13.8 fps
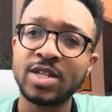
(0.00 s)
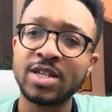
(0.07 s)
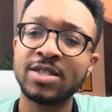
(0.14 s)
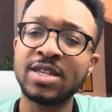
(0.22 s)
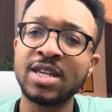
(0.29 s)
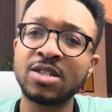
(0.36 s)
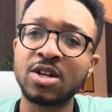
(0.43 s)

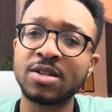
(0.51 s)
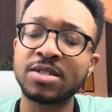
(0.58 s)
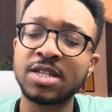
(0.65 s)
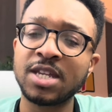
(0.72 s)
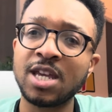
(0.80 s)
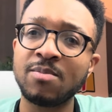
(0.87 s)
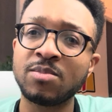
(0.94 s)
These are
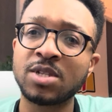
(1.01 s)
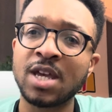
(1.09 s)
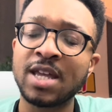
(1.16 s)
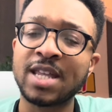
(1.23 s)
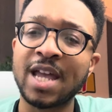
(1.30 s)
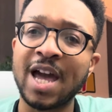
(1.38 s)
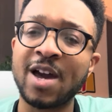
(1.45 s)
teams
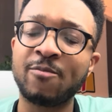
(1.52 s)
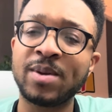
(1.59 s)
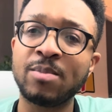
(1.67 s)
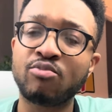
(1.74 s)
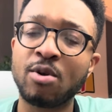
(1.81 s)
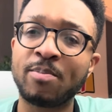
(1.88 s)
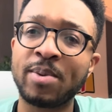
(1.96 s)
that have
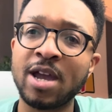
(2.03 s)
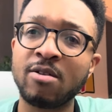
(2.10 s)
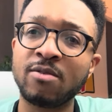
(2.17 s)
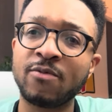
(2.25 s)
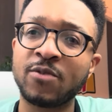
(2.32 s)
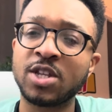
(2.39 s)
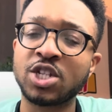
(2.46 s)
been preparing
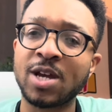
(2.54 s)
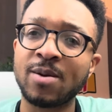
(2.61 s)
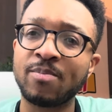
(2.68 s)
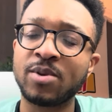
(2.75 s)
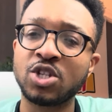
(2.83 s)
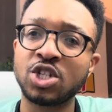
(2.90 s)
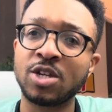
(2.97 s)
for the
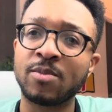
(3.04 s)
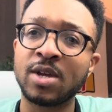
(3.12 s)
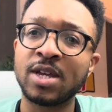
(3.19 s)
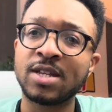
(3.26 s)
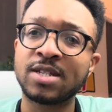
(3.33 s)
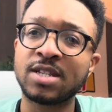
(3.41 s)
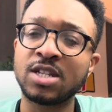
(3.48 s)
championship
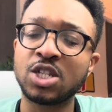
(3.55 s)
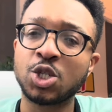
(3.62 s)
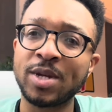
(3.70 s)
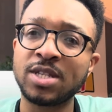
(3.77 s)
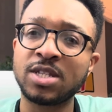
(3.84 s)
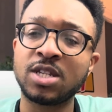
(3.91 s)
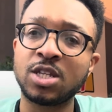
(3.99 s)
since
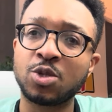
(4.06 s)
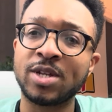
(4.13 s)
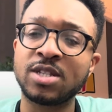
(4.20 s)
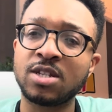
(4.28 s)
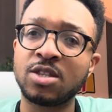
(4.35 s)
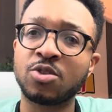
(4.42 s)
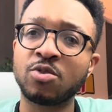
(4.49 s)

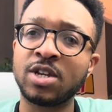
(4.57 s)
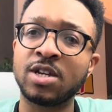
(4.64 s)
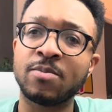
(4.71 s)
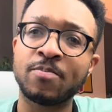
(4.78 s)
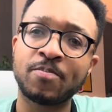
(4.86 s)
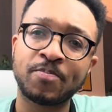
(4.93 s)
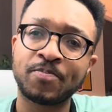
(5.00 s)
2023.
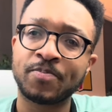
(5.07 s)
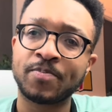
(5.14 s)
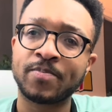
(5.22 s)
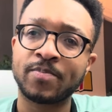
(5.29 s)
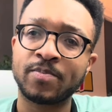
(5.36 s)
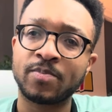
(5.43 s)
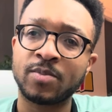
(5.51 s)

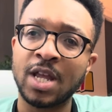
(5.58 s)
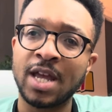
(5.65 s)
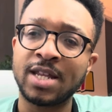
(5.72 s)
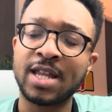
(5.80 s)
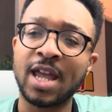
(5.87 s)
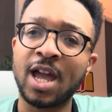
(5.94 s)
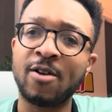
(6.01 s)

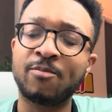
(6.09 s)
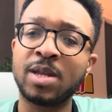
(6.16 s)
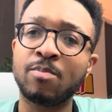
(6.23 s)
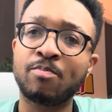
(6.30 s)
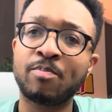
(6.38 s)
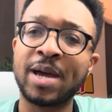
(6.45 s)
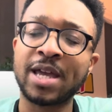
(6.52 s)
They have
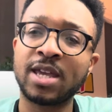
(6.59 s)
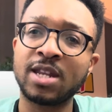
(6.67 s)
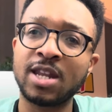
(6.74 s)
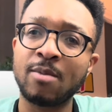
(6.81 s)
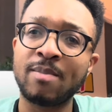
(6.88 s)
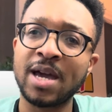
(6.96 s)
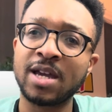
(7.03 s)
been packing
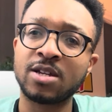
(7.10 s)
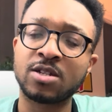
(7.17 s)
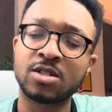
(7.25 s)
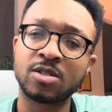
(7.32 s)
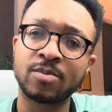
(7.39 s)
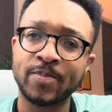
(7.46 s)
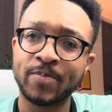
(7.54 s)
their
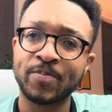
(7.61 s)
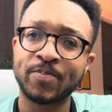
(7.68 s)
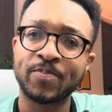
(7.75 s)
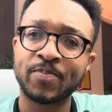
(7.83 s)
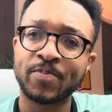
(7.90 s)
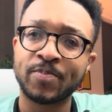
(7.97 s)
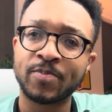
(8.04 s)
bags,
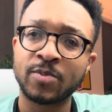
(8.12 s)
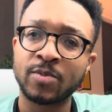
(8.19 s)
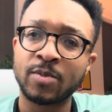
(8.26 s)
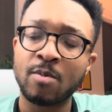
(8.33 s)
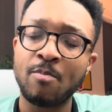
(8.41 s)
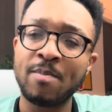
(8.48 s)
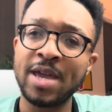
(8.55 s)

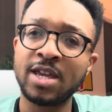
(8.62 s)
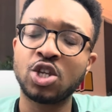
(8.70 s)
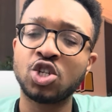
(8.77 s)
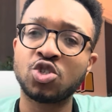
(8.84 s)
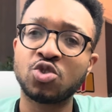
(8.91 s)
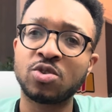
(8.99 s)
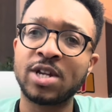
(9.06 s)
making
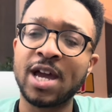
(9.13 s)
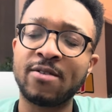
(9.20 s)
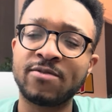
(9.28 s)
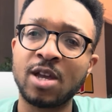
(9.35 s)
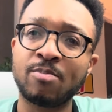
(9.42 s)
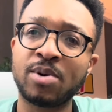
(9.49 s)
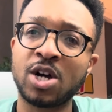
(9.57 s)
sure they have
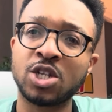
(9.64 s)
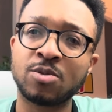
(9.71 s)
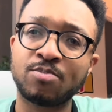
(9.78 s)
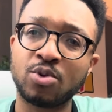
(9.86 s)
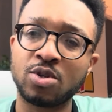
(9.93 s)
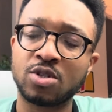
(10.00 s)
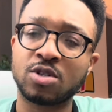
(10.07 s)
their
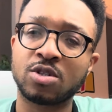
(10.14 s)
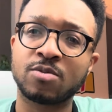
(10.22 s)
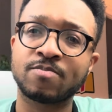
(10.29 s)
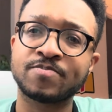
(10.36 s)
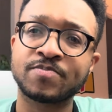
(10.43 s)
passports.